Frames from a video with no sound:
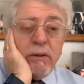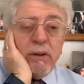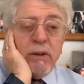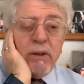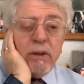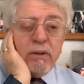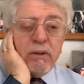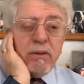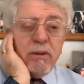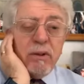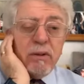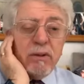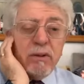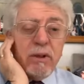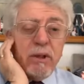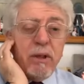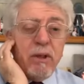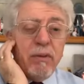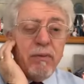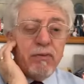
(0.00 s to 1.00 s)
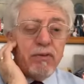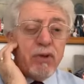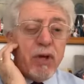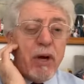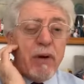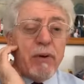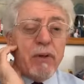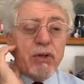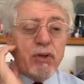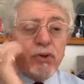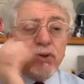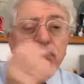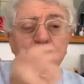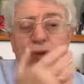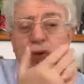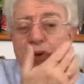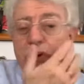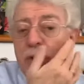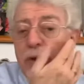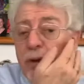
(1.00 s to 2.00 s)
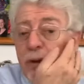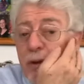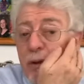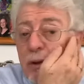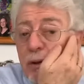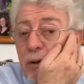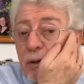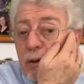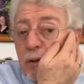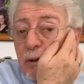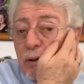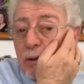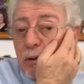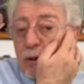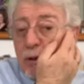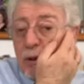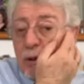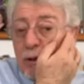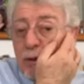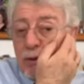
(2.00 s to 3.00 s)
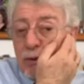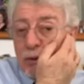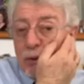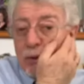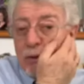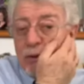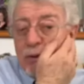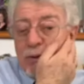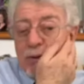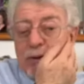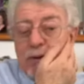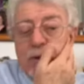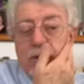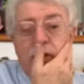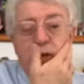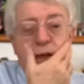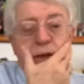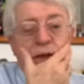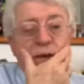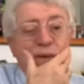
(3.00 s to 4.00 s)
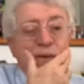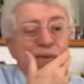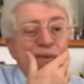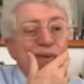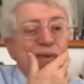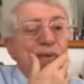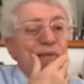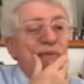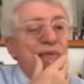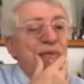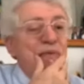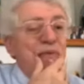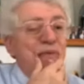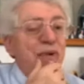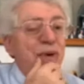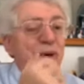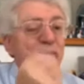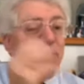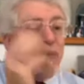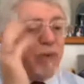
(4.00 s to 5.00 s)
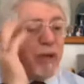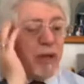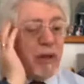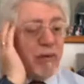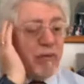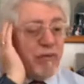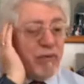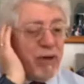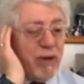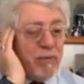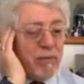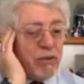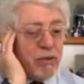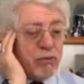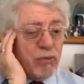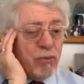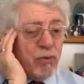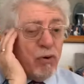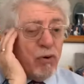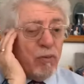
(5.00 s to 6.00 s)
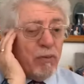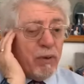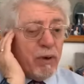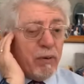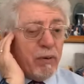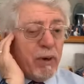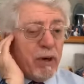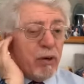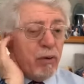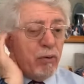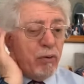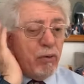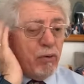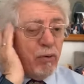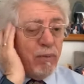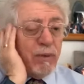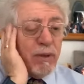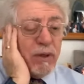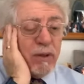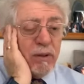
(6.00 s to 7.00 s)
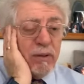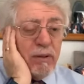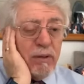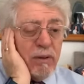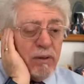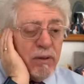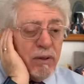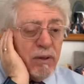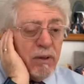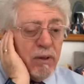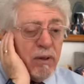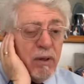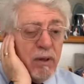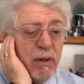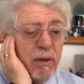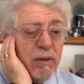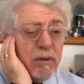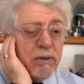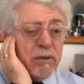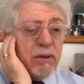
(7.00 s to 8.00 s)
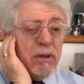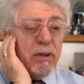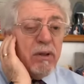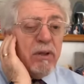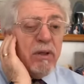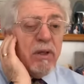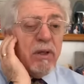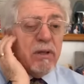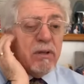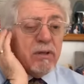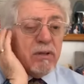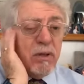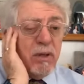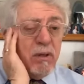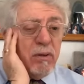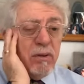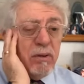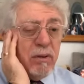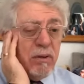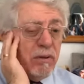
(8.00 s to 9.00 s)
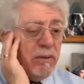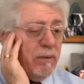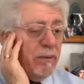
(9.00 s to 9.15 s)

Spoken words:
it's the city of Jerish in Jordan today. It was a very big, famous Roman, Greco-Roman city and center.